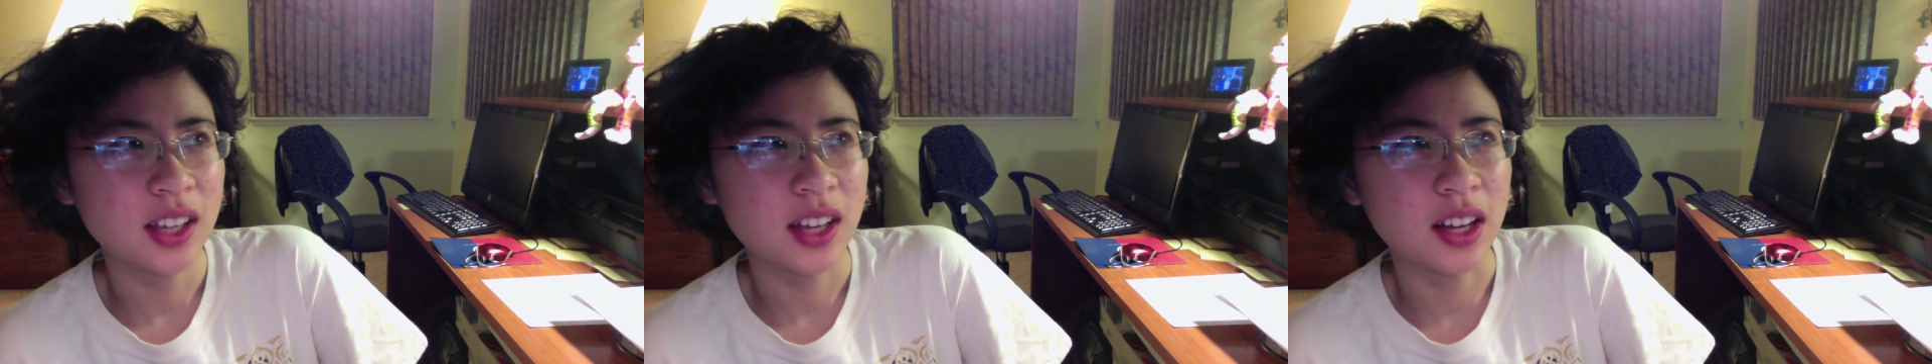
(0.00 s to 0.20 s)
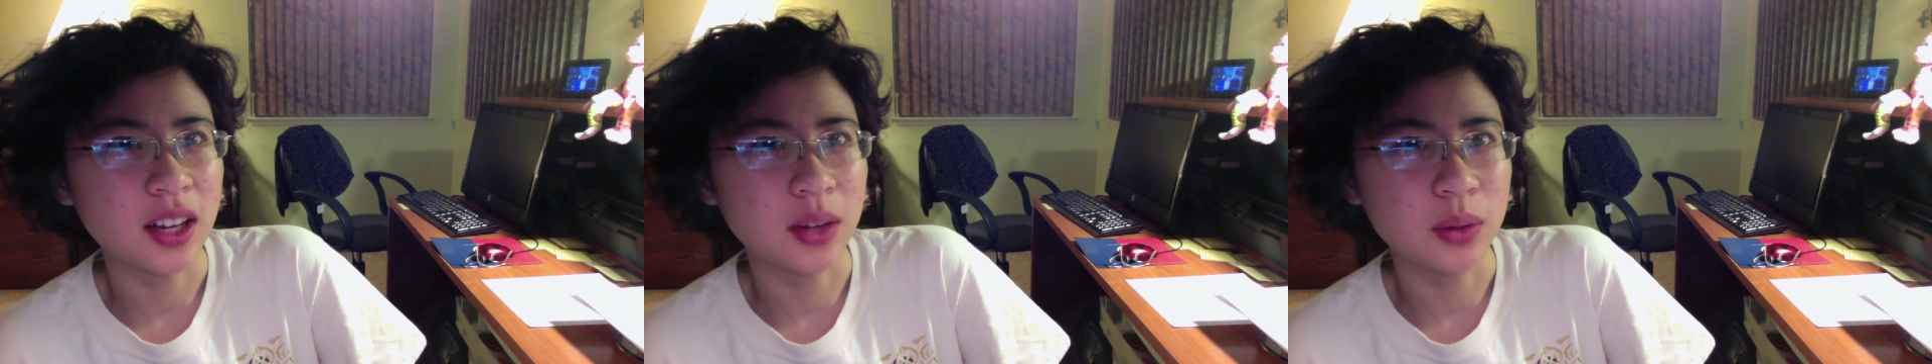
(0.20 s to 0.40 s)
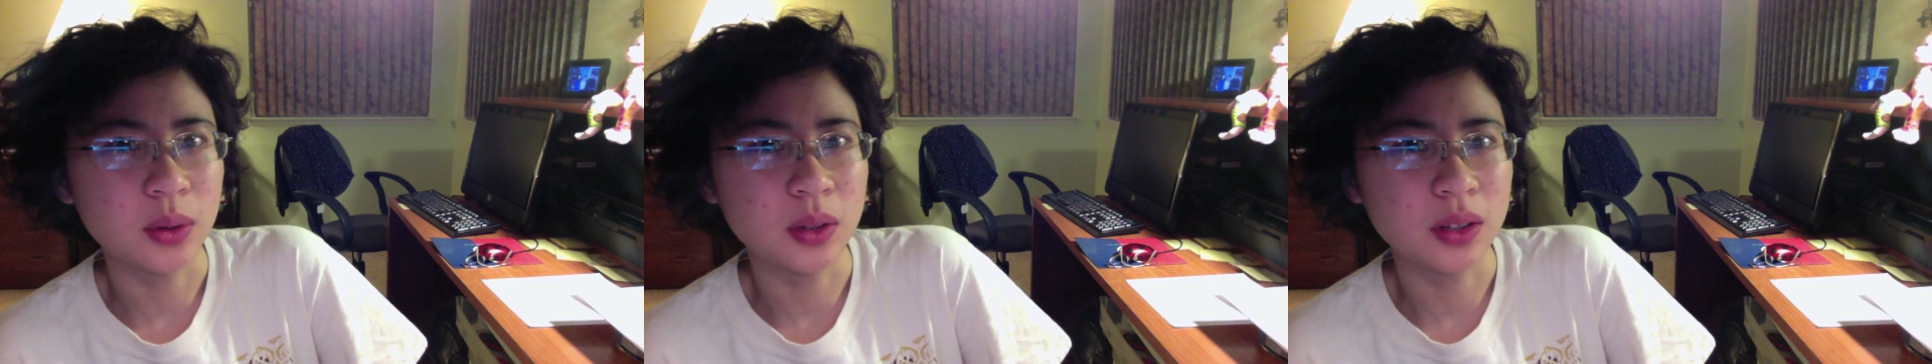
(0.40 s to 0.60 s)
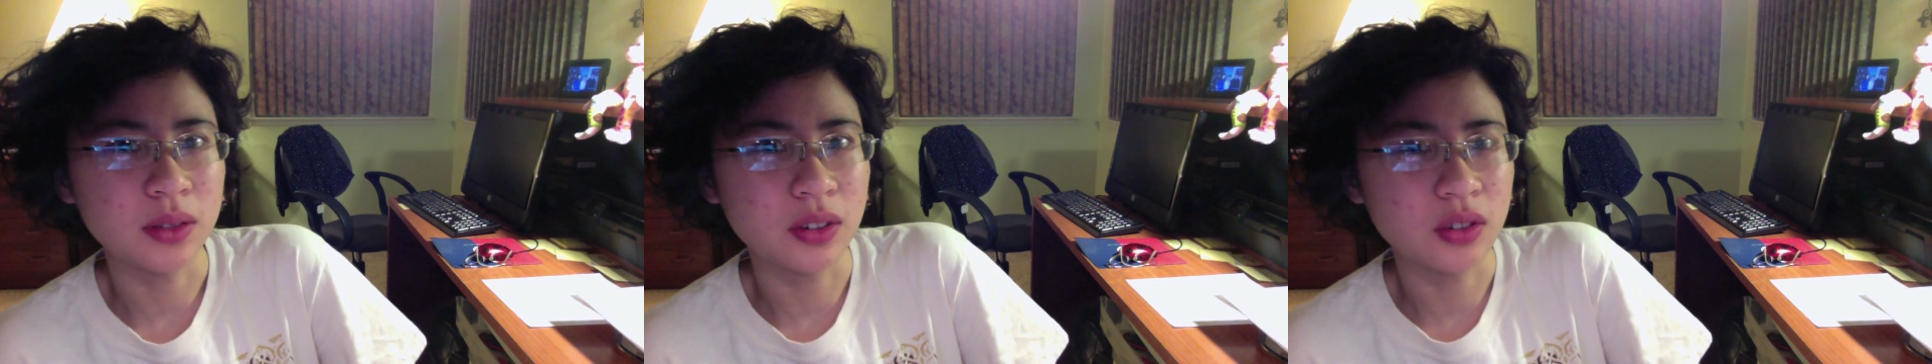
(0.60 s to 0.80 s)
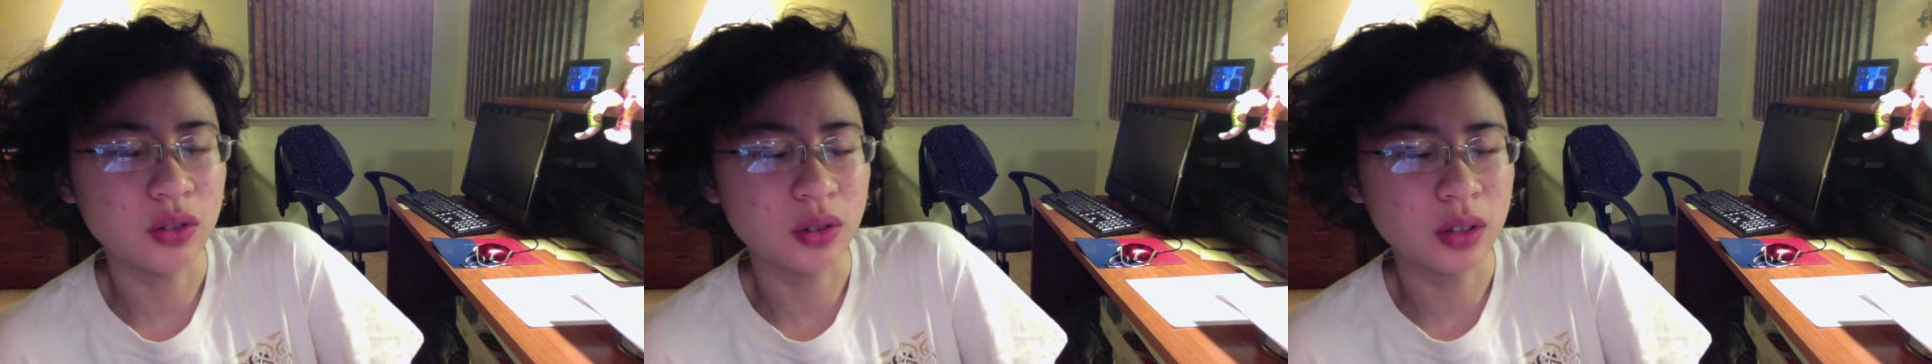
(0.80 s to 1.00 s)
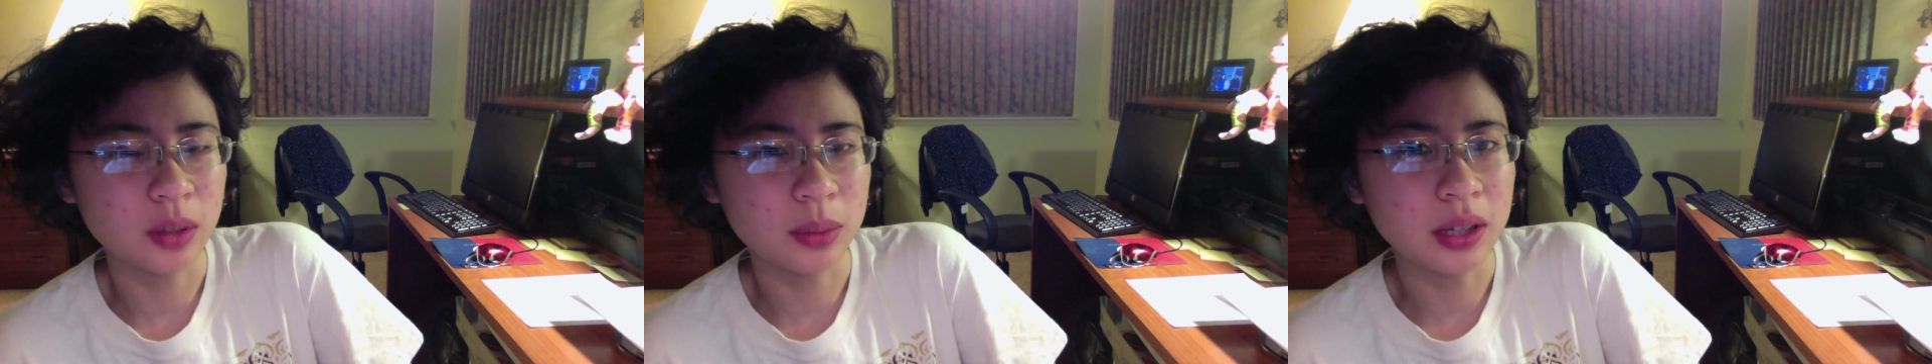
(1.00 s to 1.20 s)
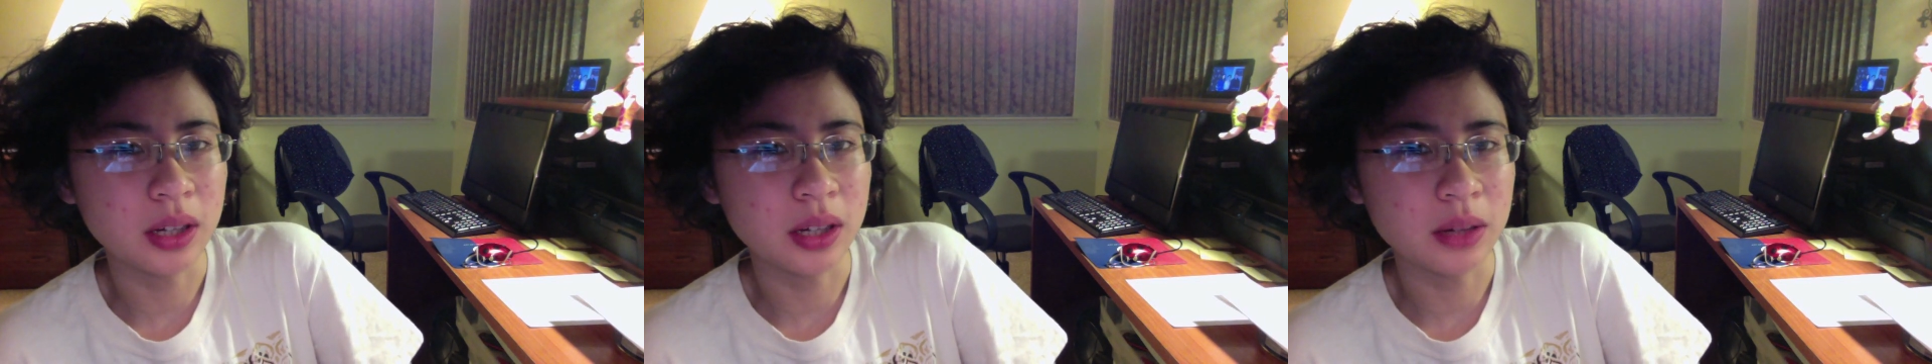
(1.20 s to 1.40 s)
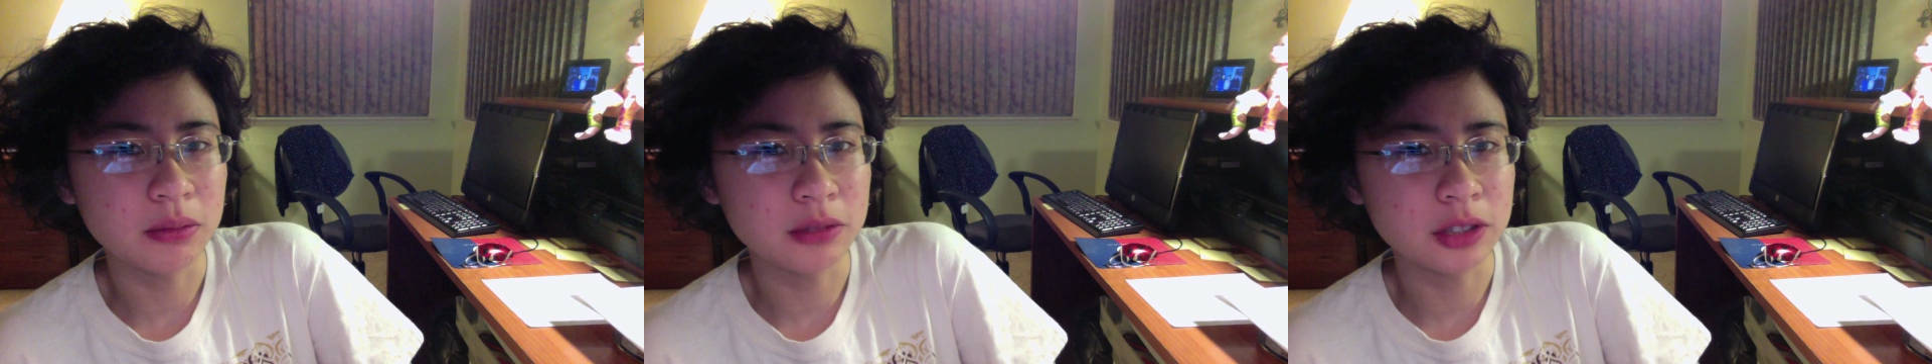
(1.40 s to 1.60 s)
I will eventually
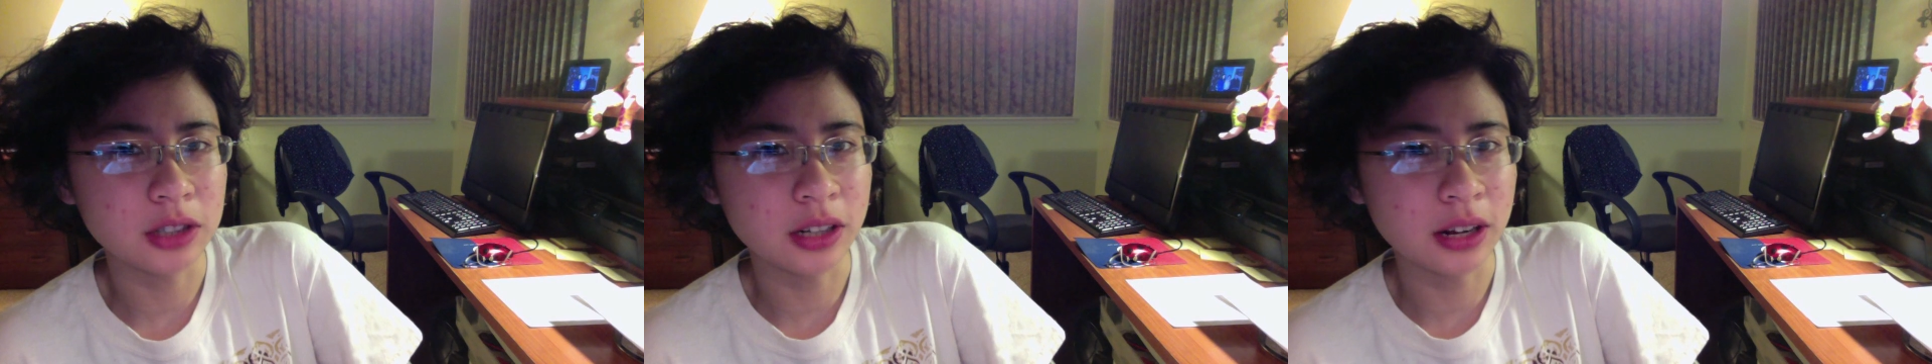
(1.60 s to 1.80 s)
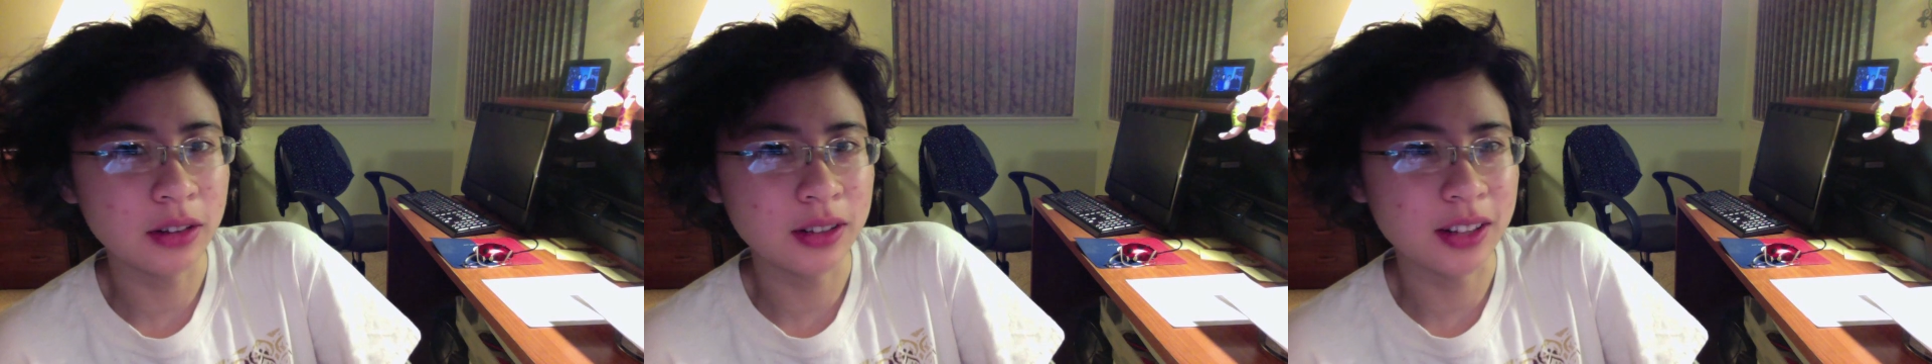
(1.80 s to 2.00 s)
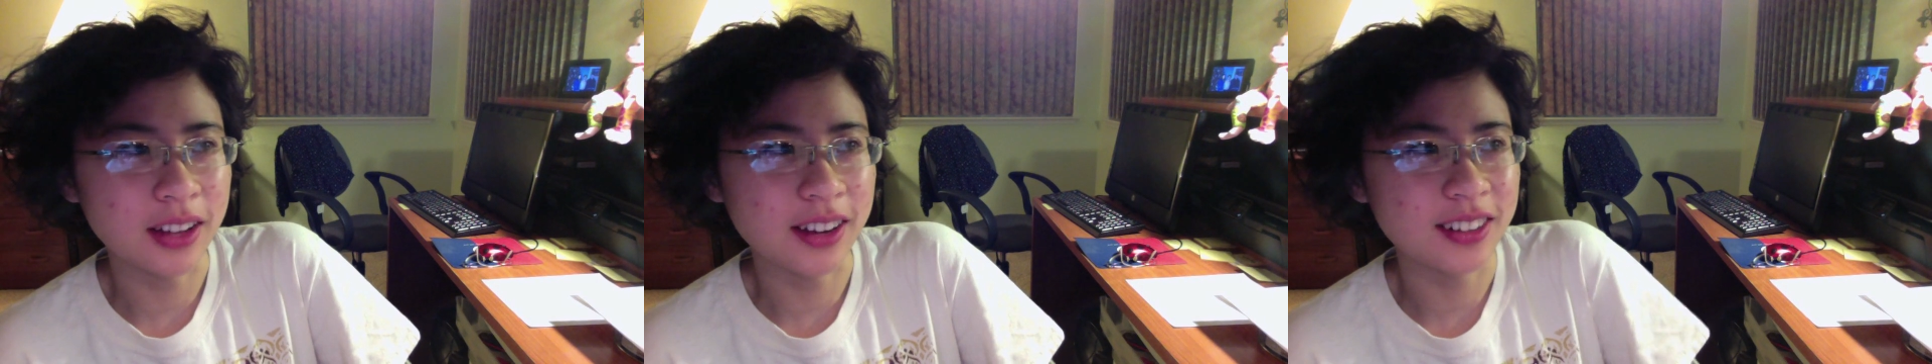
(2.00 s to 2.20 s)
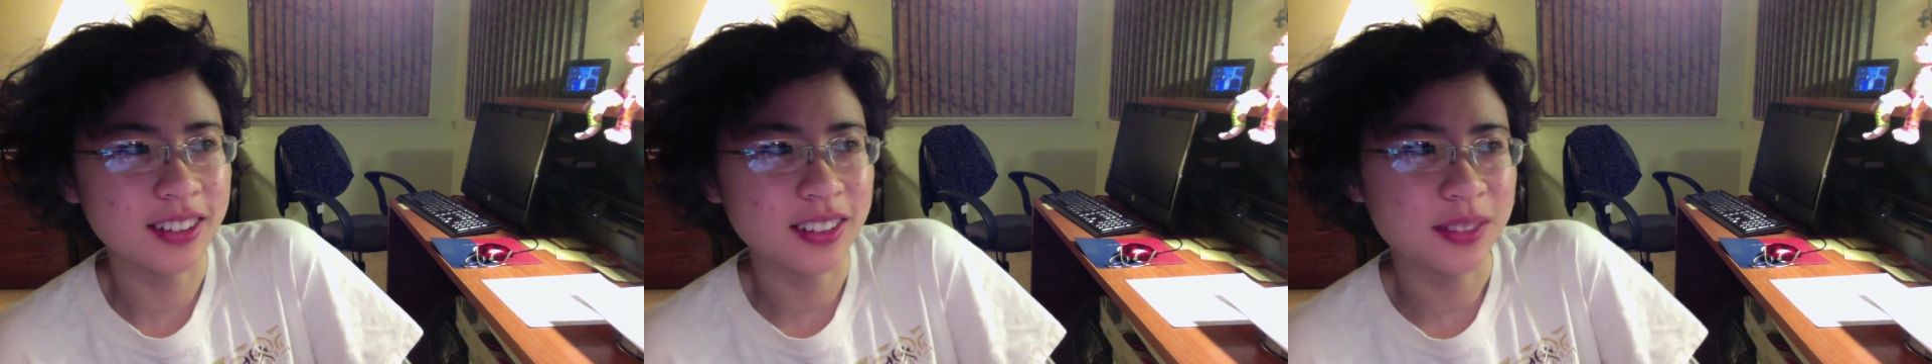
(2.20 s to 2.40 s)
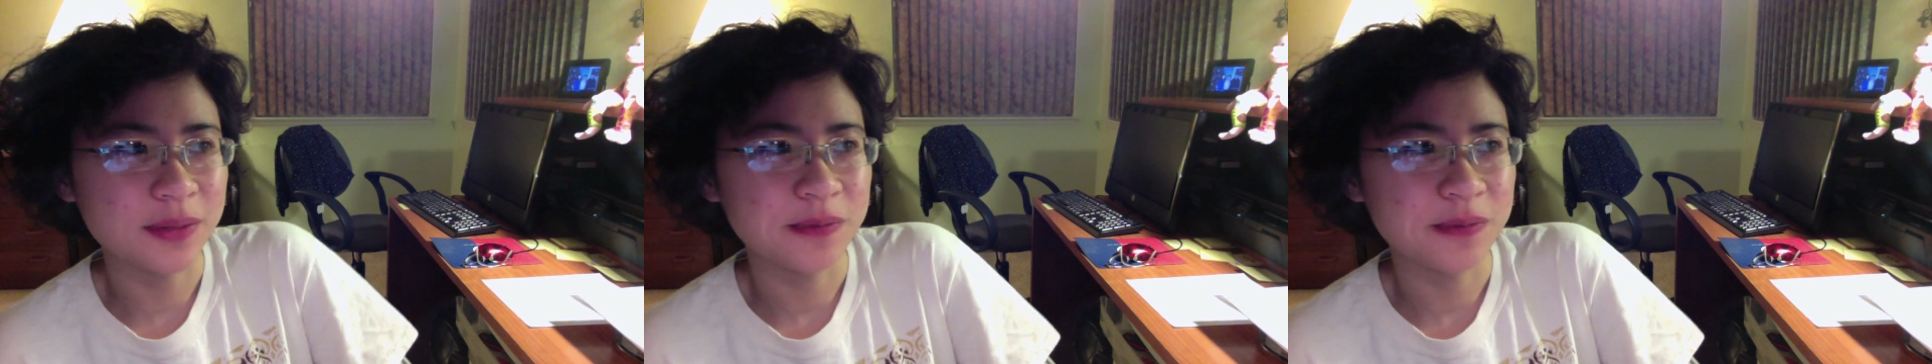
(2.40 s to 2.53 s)
become good out there.